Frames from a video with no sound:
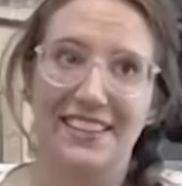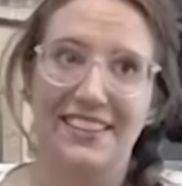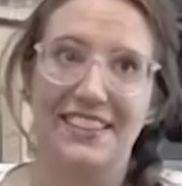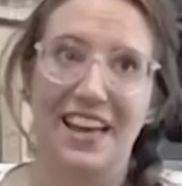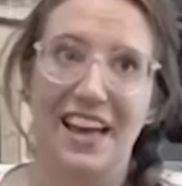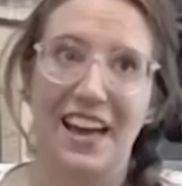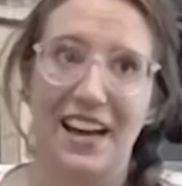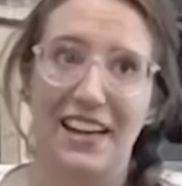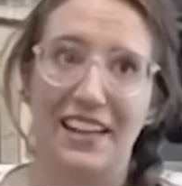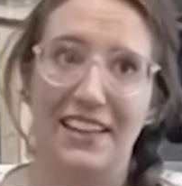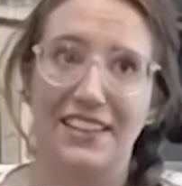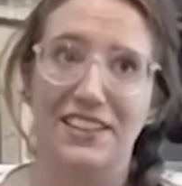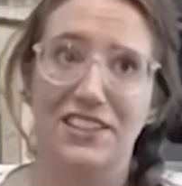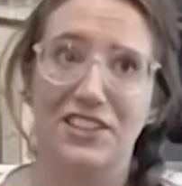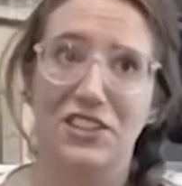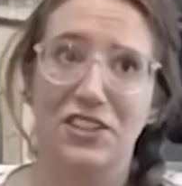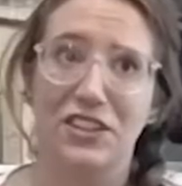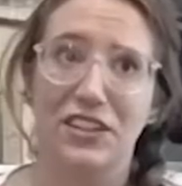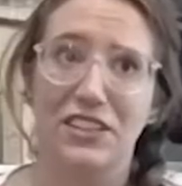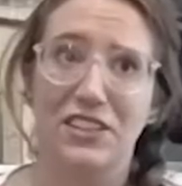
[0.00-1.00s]
Yeah, and
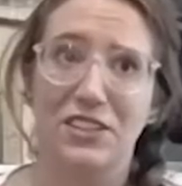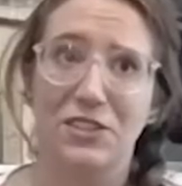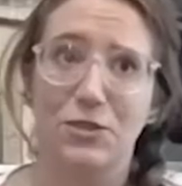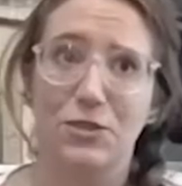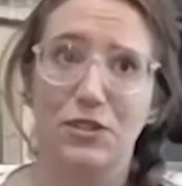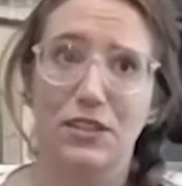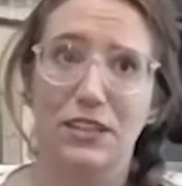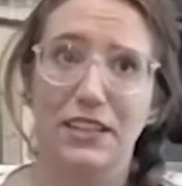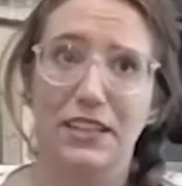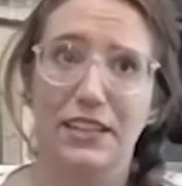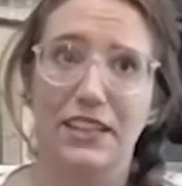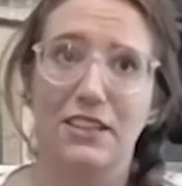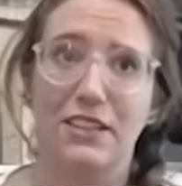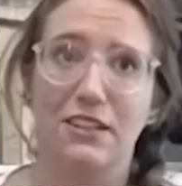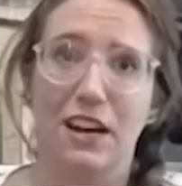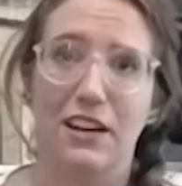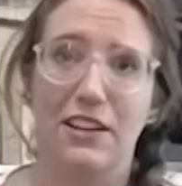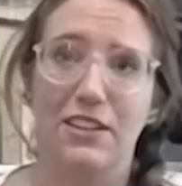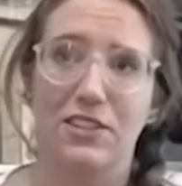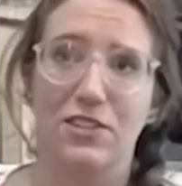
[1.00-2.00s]
it's a great toolkit, like you
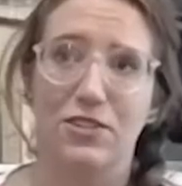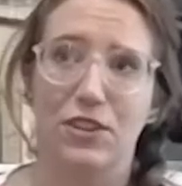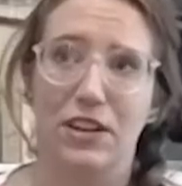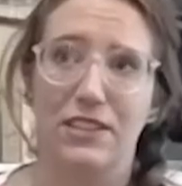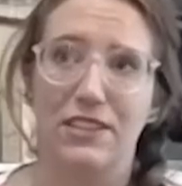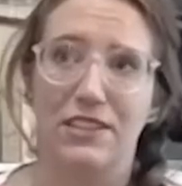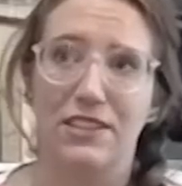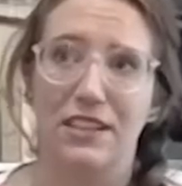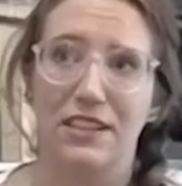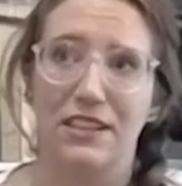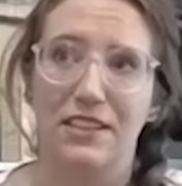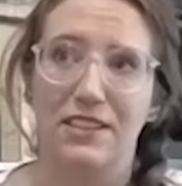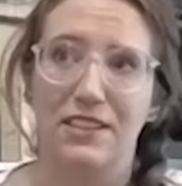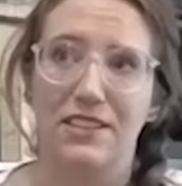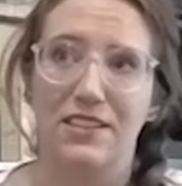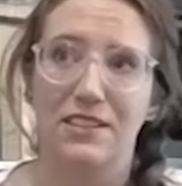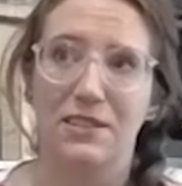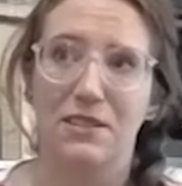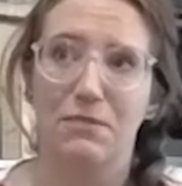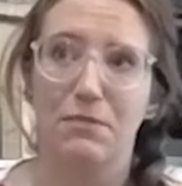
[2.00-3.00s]
kind of stressed,
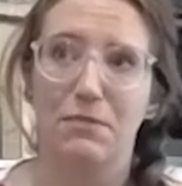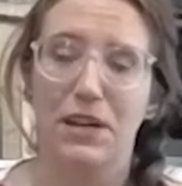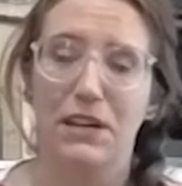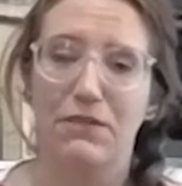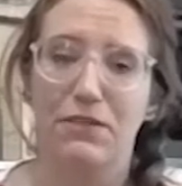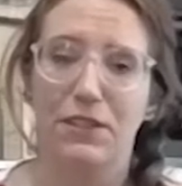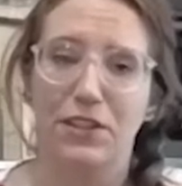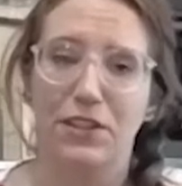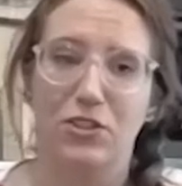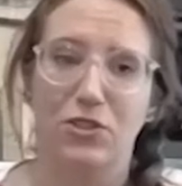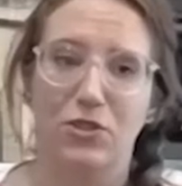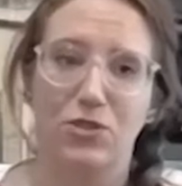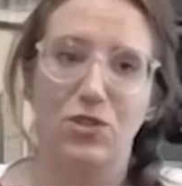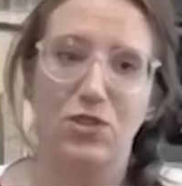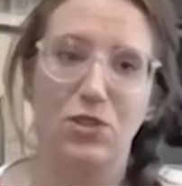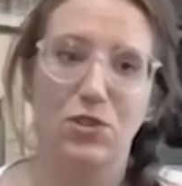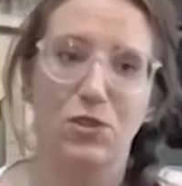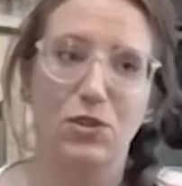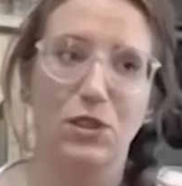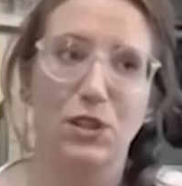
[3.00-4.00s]
that's beneficial
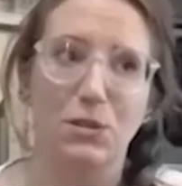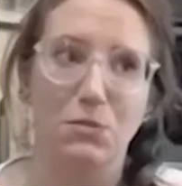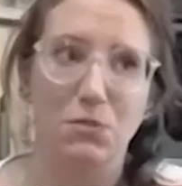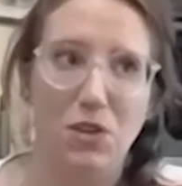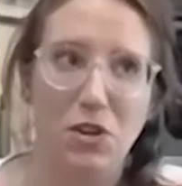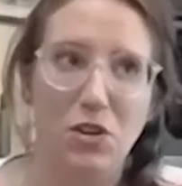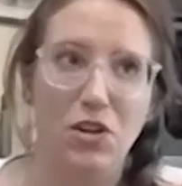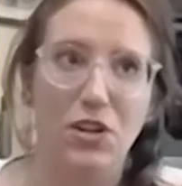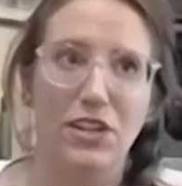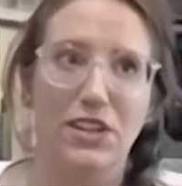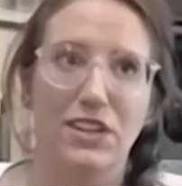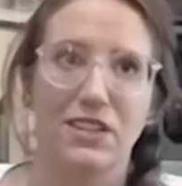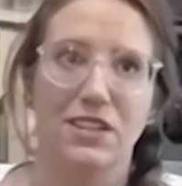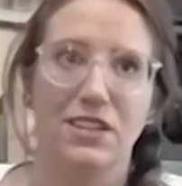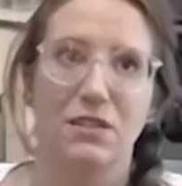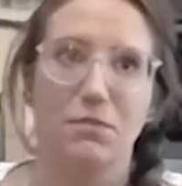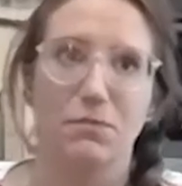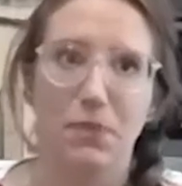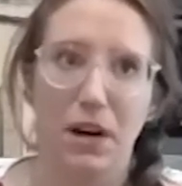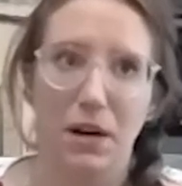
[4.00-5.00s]
to the community, to
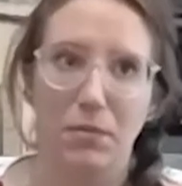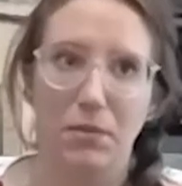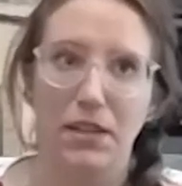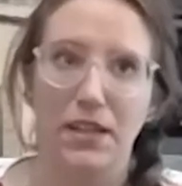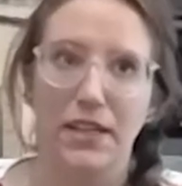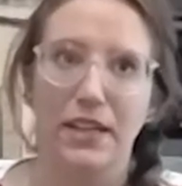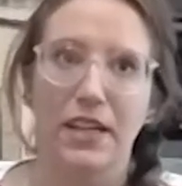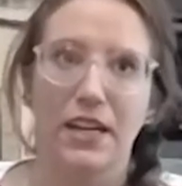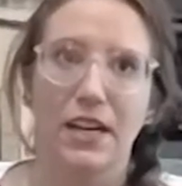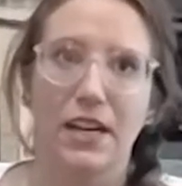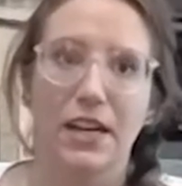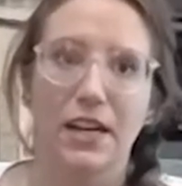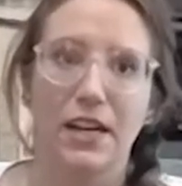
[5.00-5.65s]
the public.